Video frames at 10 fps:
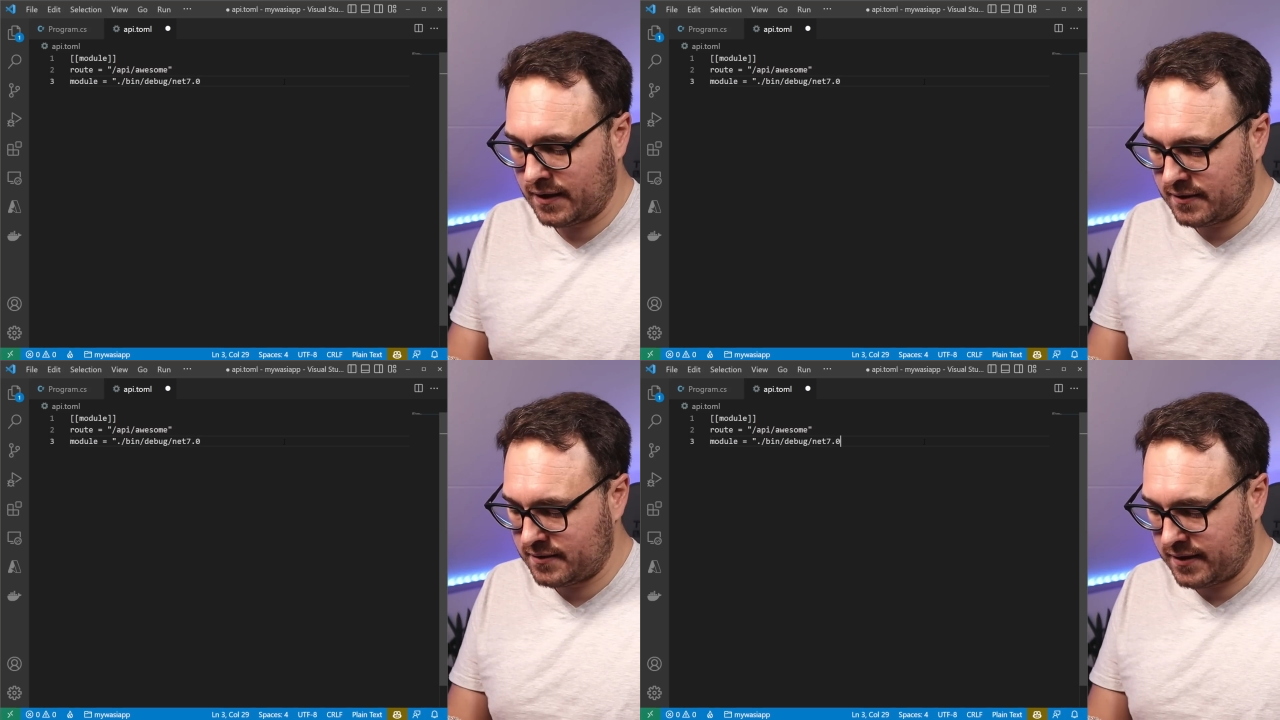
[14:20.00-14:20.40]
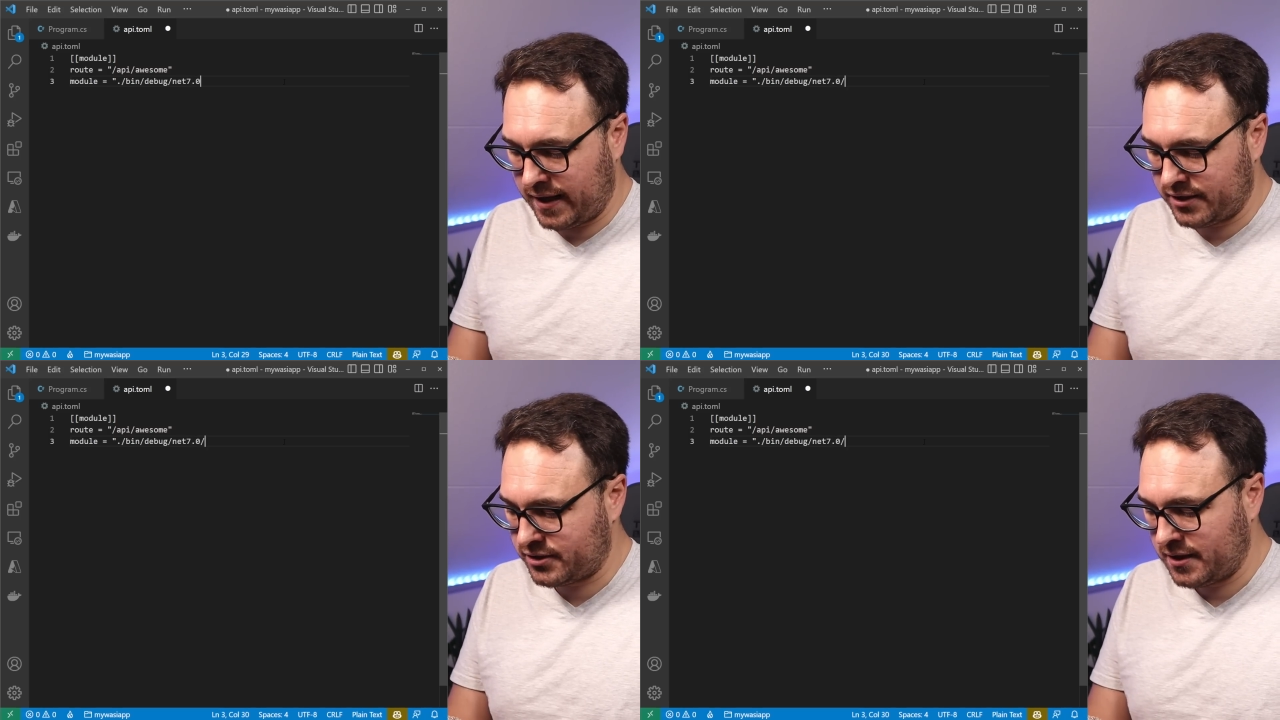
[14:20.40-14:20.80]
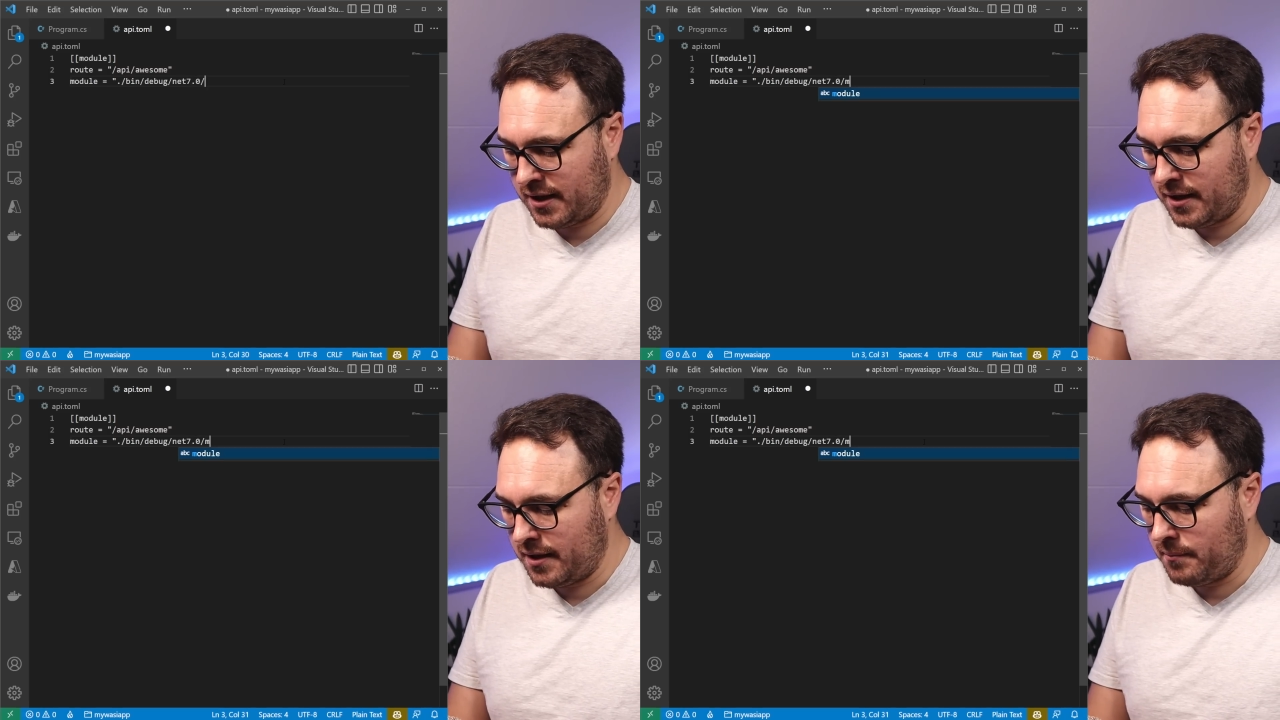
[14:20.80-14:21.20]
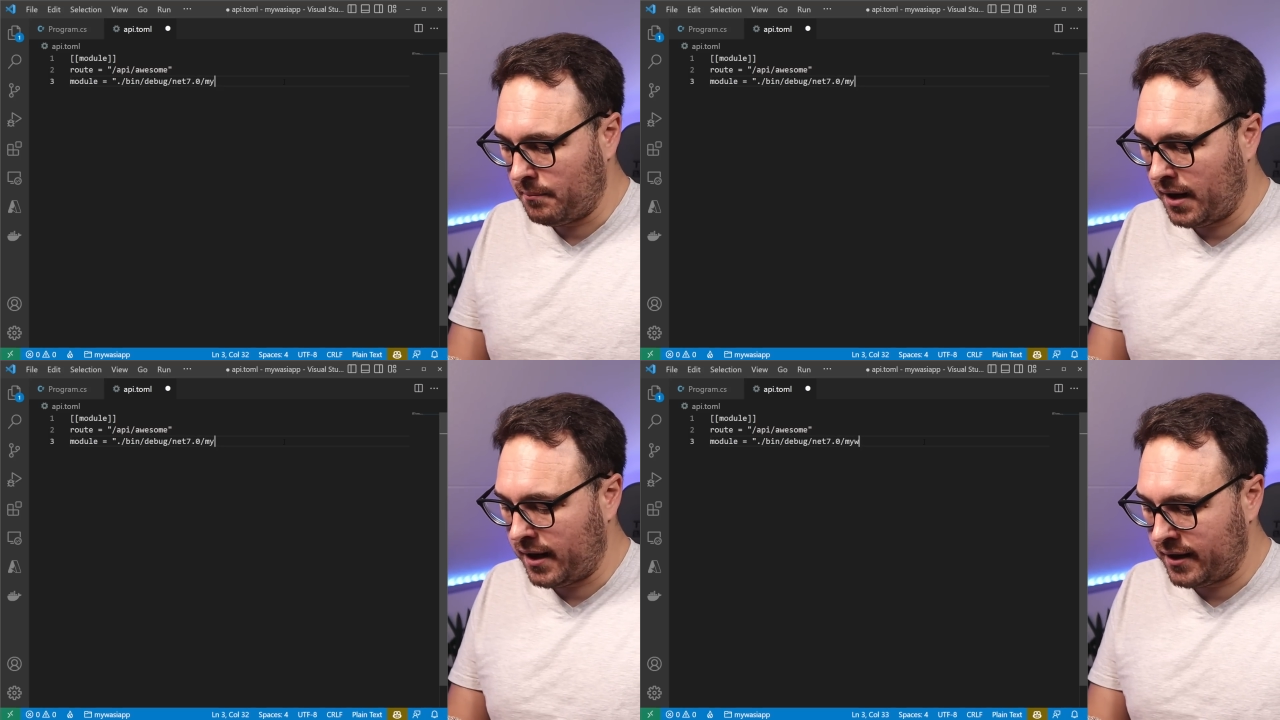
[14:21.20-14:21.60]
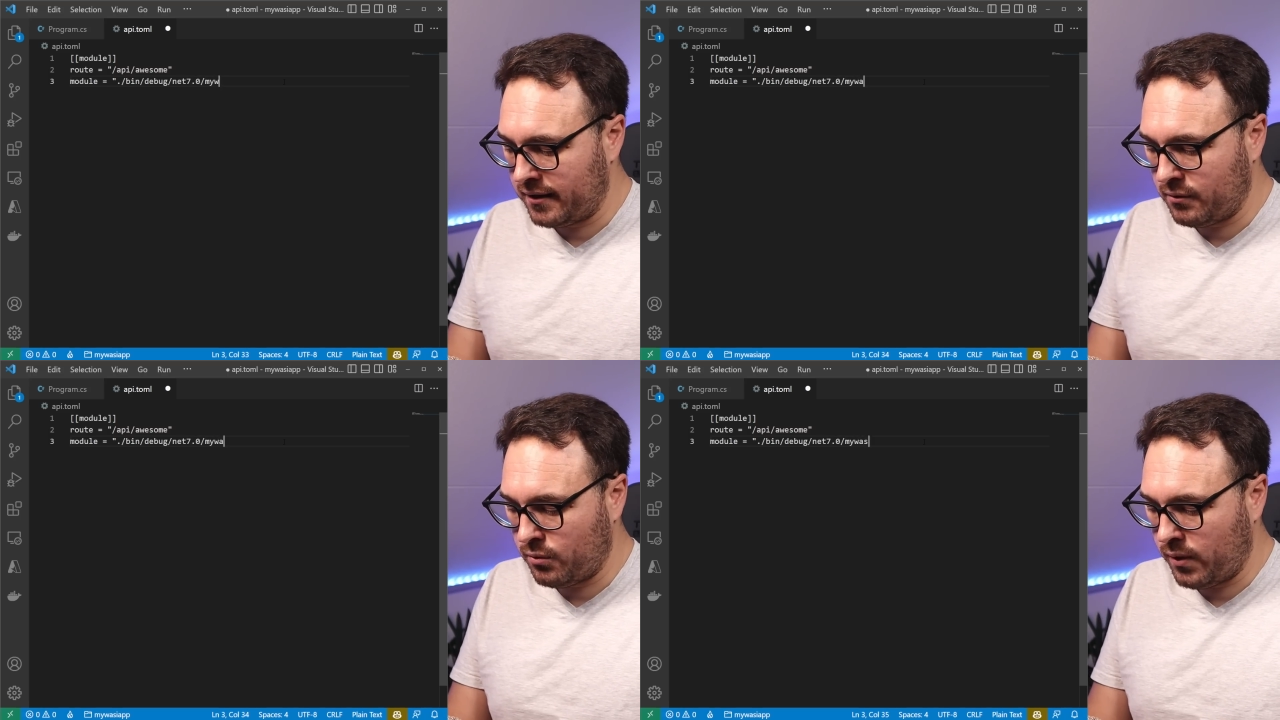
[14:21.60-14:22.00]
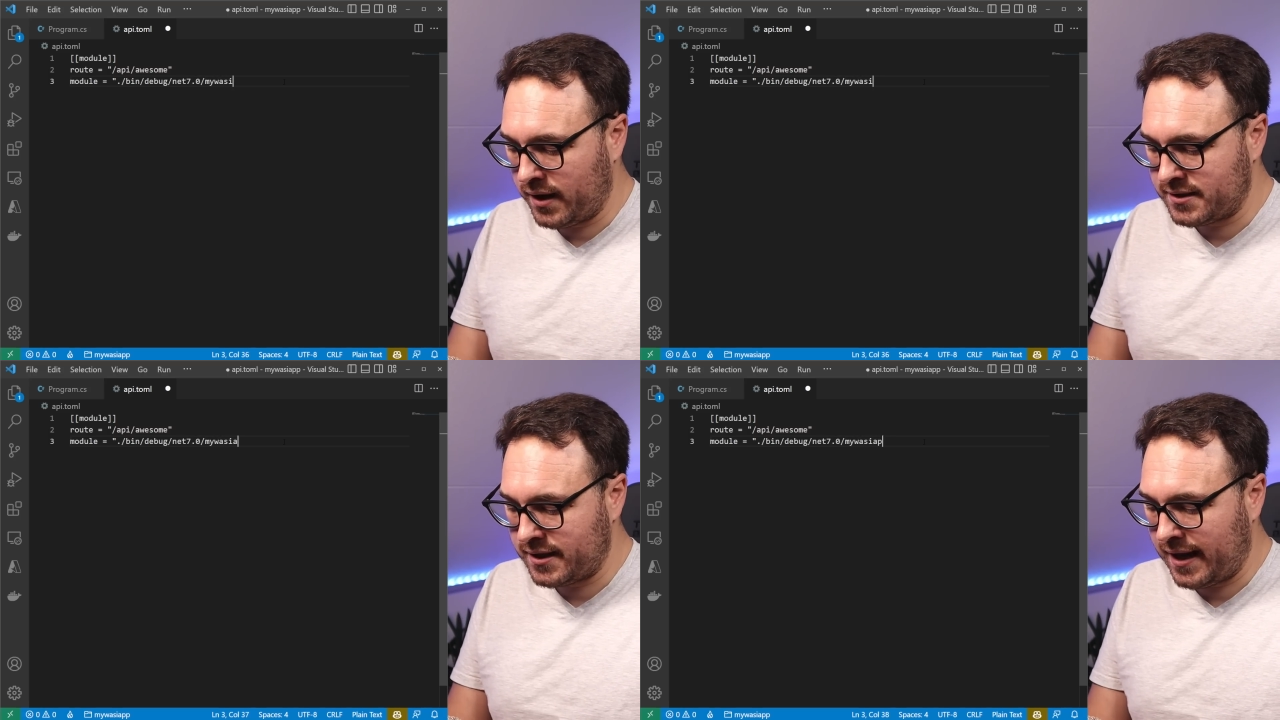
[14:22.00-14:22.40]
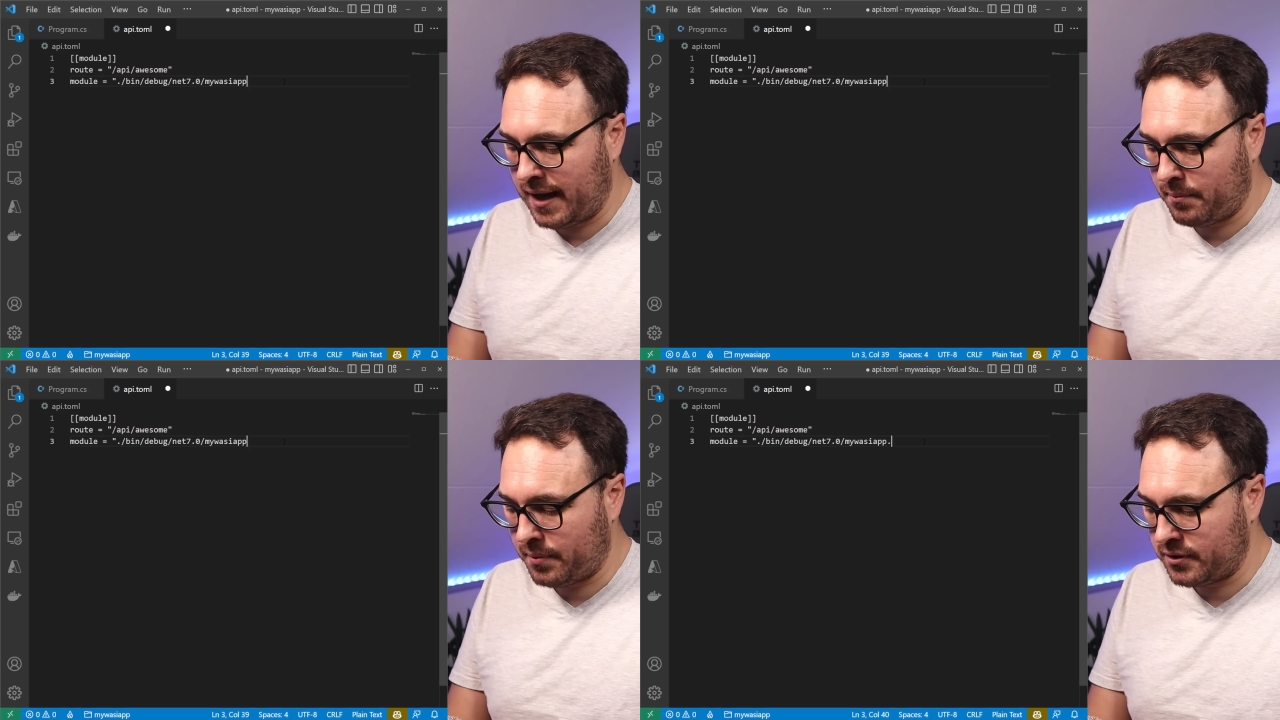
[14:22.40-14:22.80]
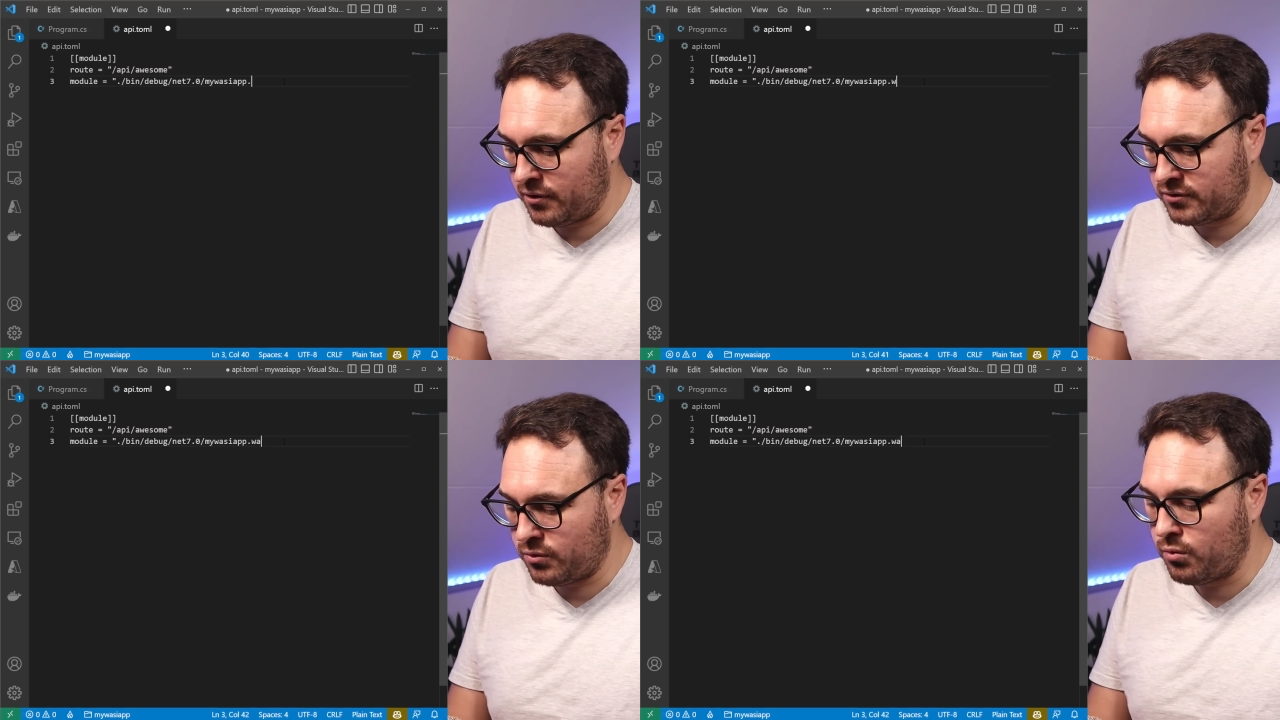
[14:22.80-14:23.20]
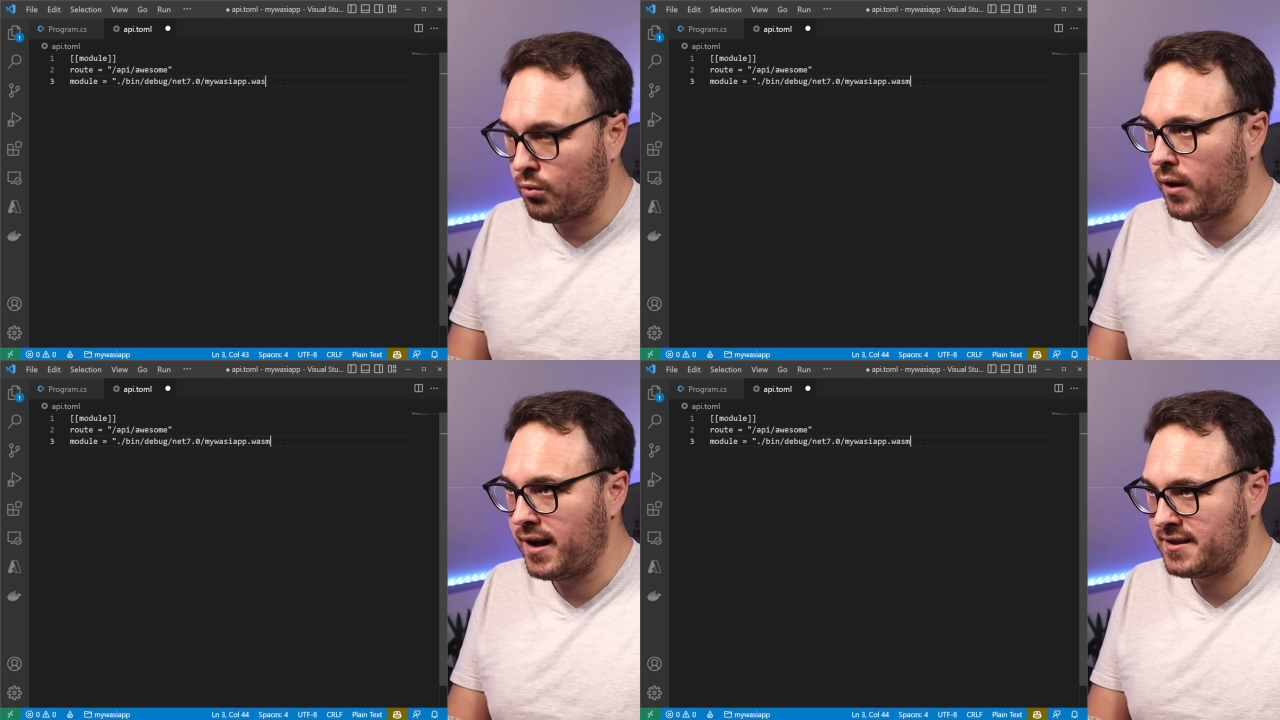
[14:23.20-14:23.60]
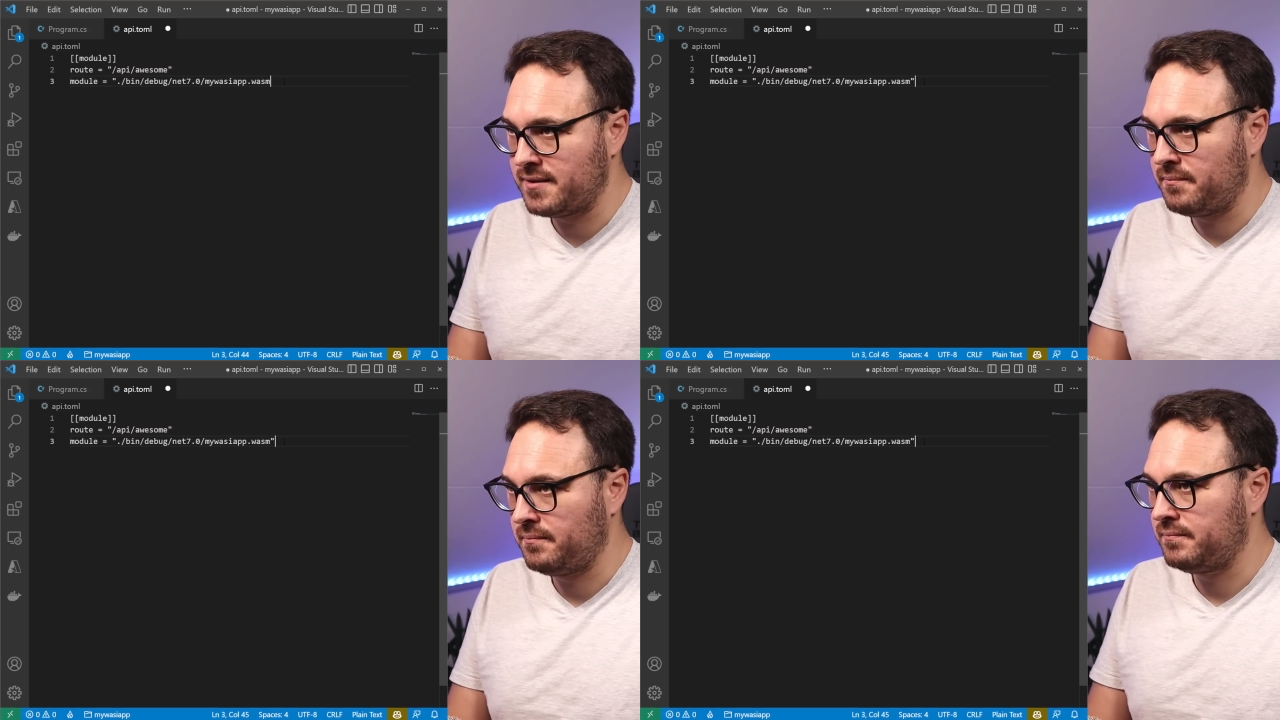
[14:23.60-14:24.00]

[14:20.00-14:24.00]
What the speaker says: /mywasiapp.wasm.